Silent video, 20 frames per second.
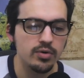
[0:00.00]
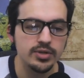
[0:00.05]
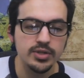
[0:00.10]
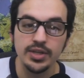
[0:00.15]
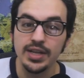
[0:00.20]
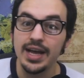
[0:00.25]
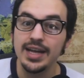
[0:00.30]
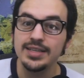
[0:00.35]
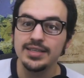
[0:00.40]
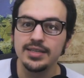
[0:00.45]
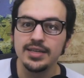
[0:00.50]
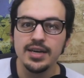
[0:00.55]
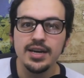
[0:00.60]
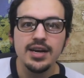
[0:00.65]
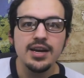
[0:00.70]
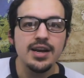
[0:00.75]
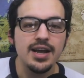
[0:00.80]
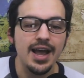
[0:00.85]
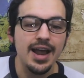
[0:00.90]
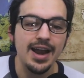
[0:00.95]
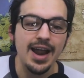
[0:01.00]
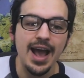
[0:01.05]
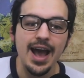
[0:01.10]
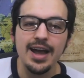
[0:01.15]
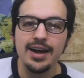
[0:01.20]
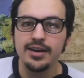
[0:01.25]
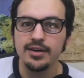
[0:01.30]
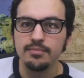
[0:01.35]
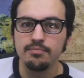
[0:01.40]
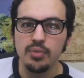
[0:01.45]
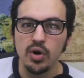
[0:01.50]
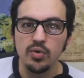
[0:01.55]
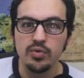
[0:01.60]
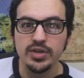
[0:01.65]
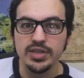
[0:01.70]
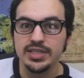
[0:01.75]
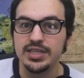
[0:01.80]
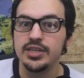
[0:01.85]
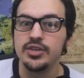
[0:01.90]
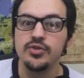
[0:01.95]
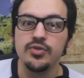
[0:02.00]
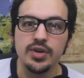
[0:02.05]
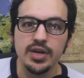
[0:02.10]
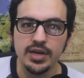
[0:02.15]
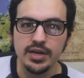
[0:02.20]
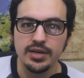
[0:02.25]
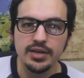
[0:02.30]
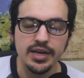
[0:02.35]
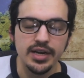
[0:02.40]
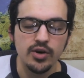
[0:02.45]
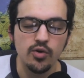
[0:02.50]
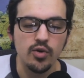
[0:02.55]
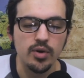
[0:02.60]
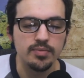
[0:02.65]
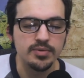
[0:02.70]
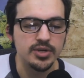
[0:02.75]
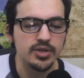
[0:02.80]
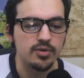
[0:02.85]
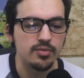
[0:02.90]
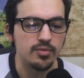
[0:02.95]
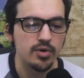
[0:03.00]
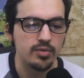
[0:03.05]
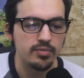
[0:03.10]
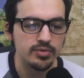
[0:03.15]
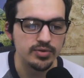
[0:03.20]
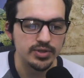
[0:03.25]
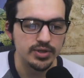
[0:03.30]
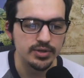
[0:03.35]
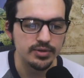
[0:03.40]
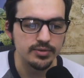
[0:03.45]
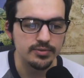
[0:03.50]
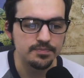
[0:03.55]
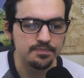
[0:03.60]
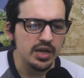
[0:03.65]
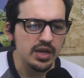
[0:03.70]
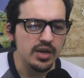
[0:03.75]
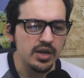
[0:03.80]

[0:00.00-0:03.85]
So that's an added bonus that you can equip to your mobile suit.